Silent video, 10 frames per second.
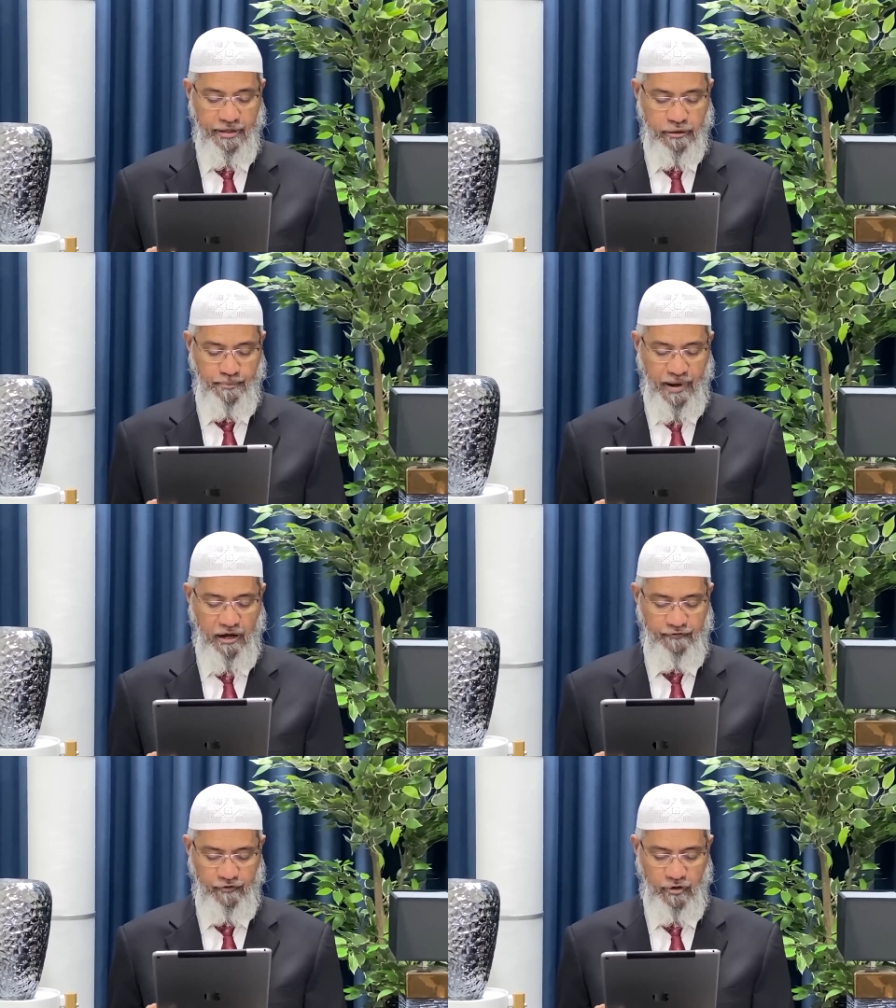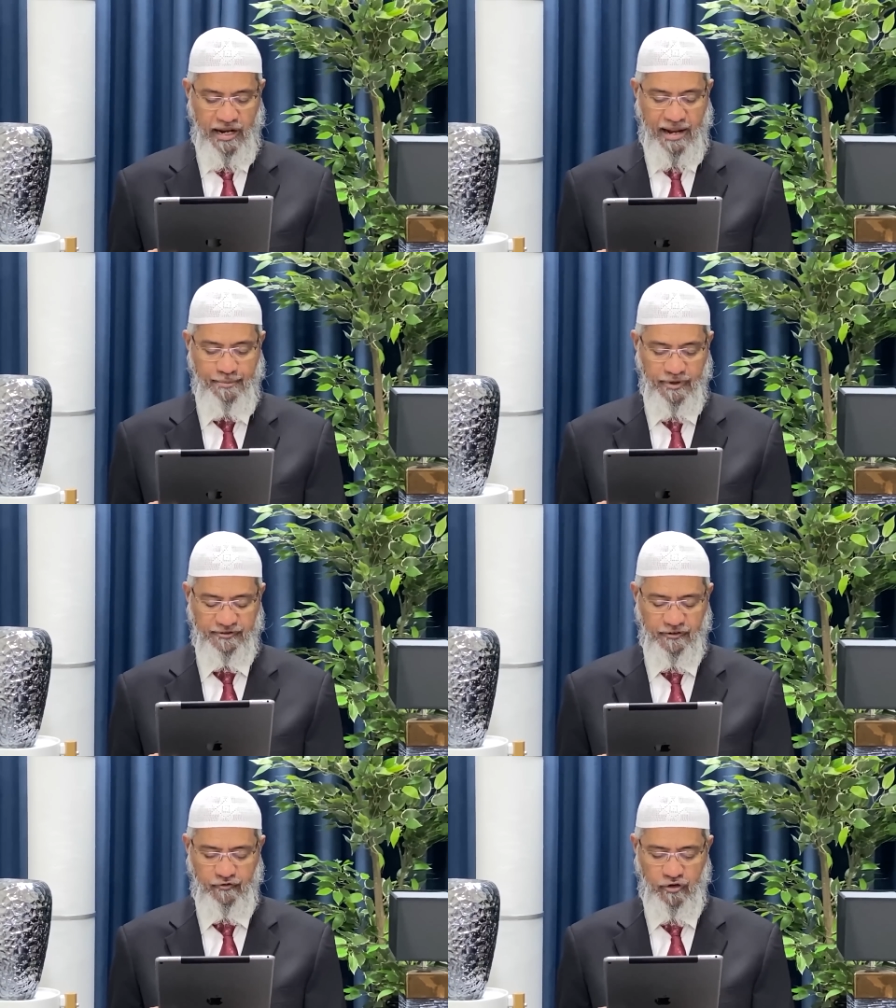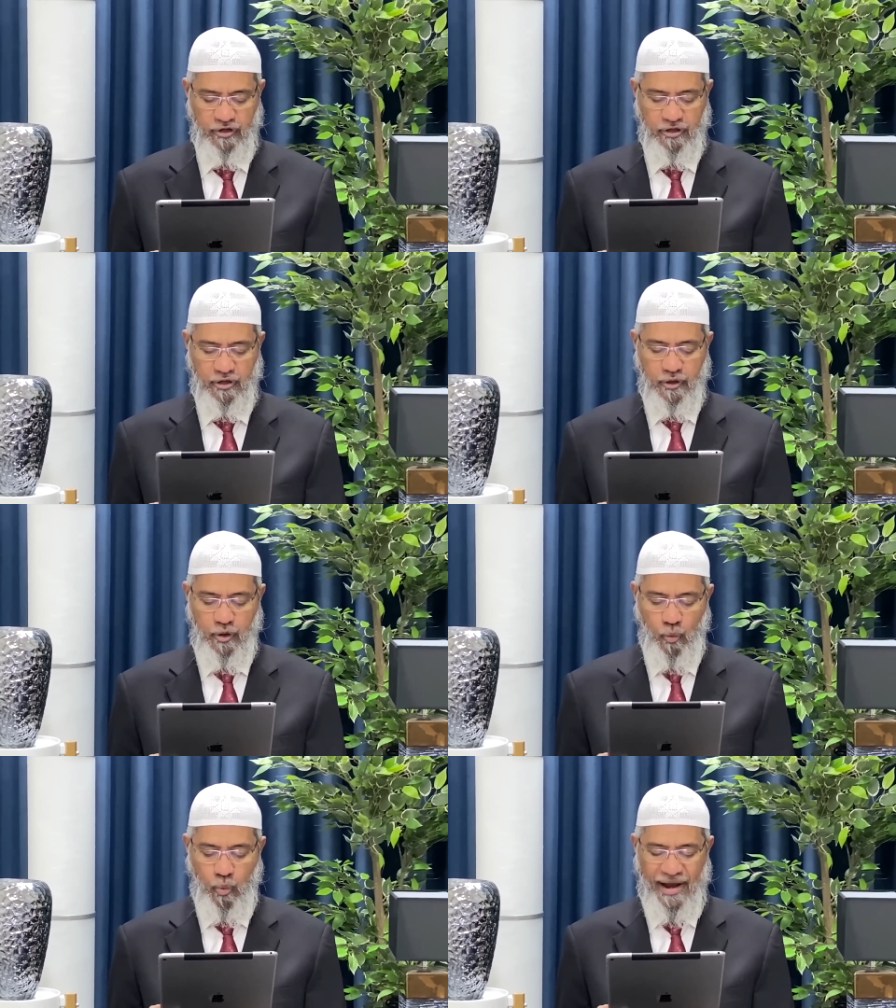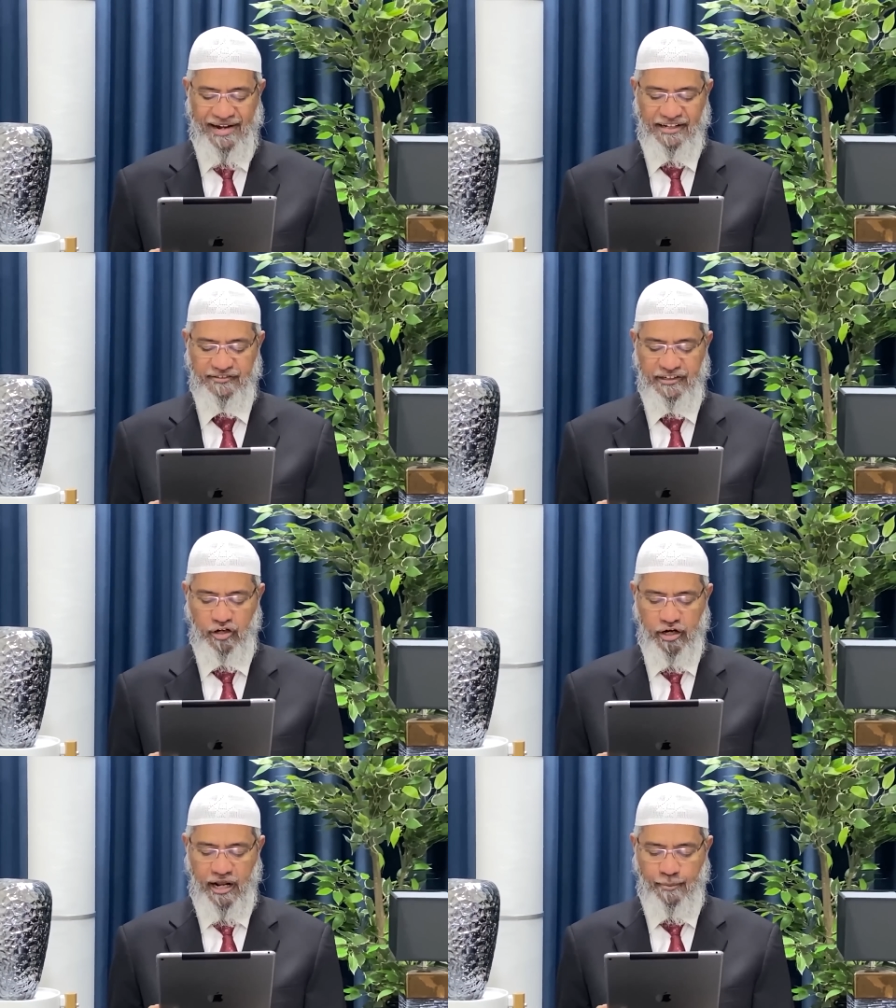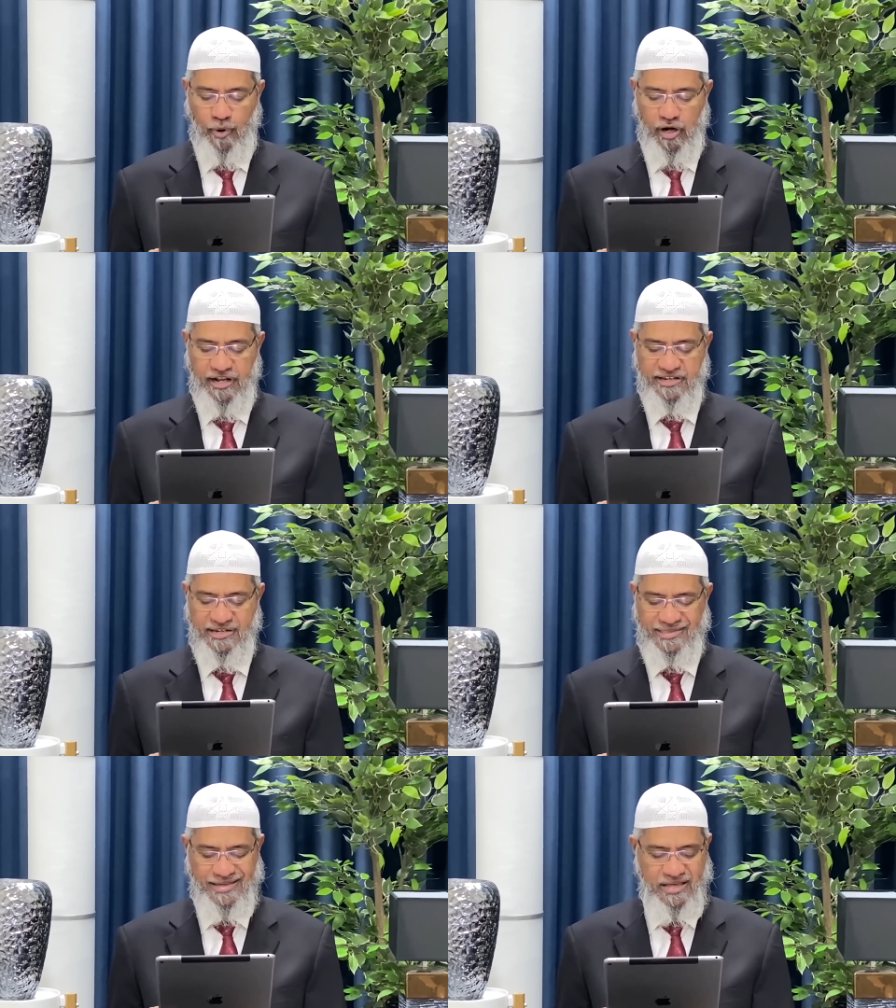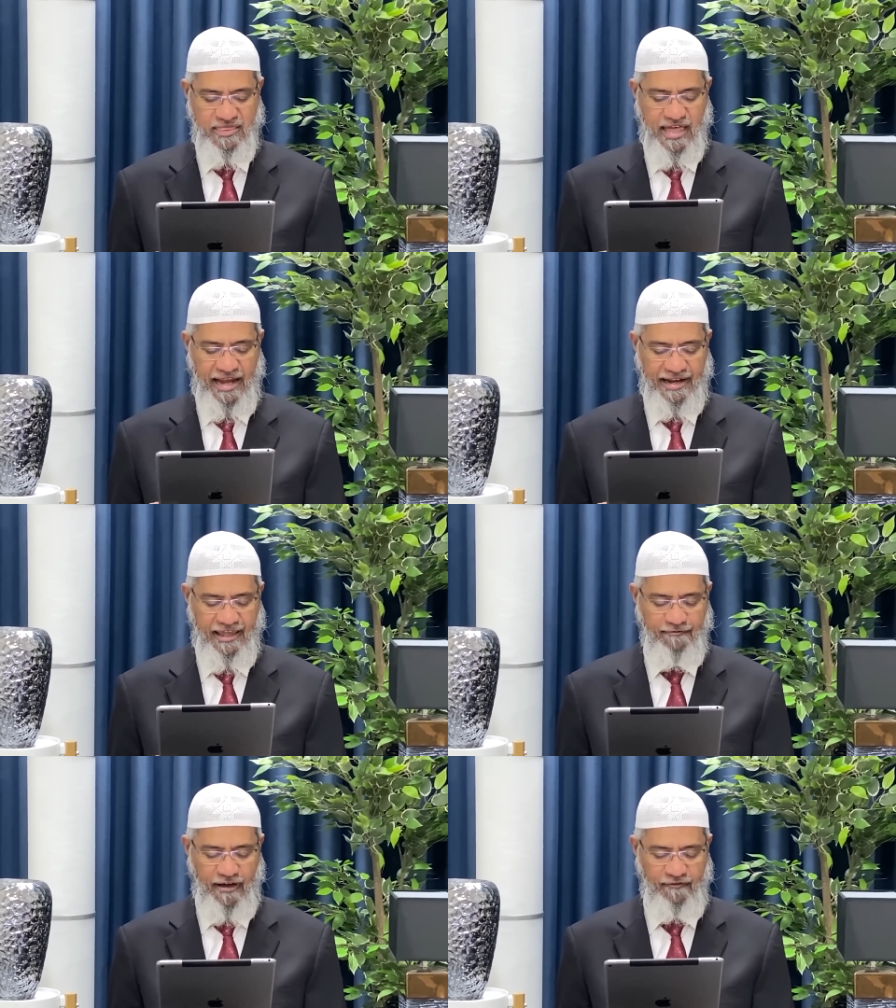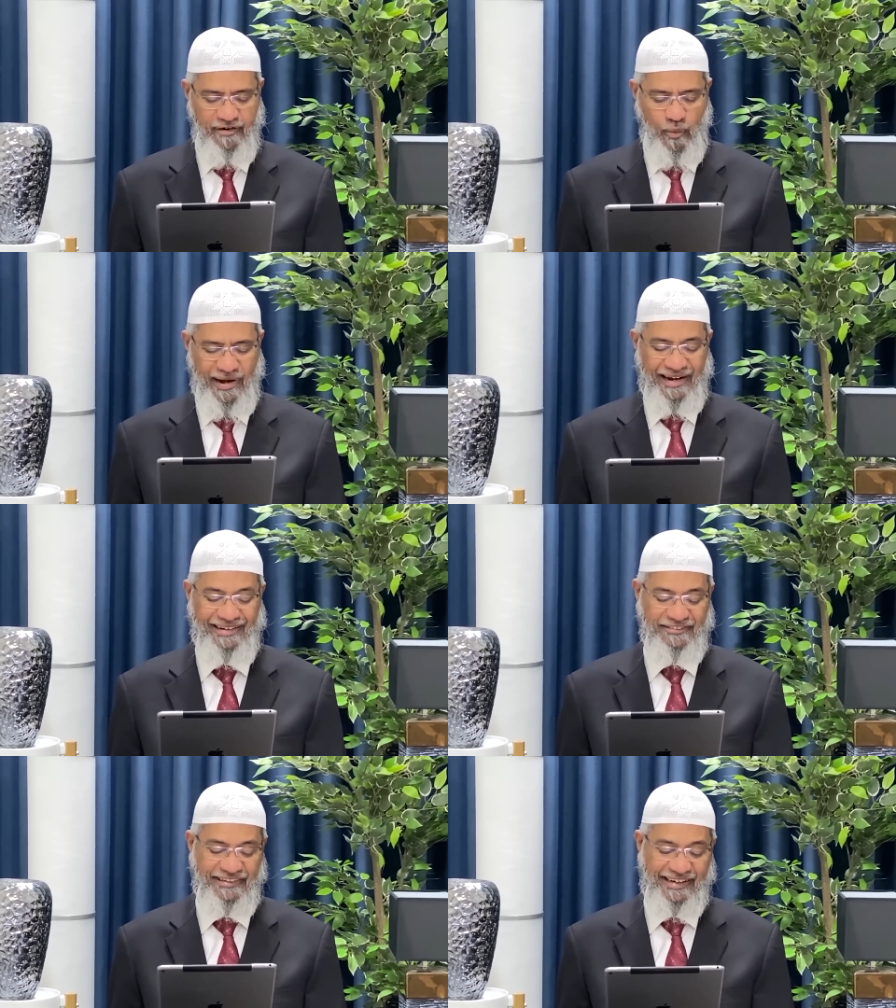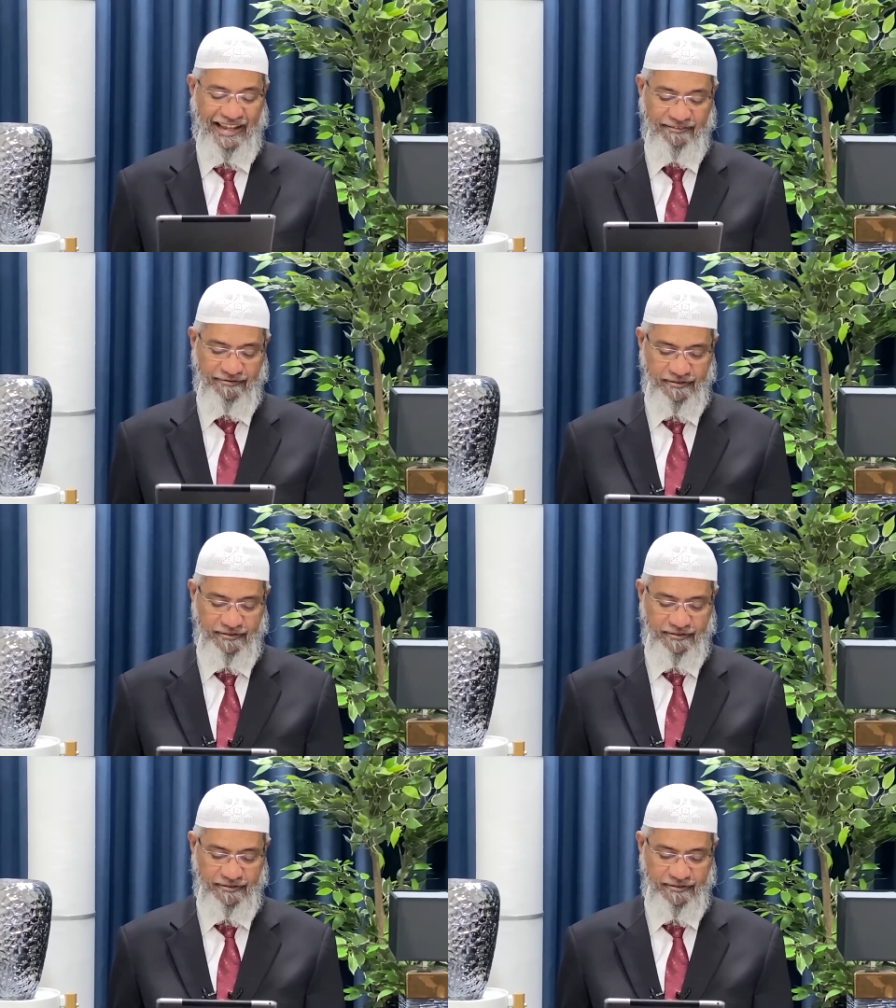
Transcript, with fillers: is powerful and merciful, why does he not abolish these and give everyone a decent life?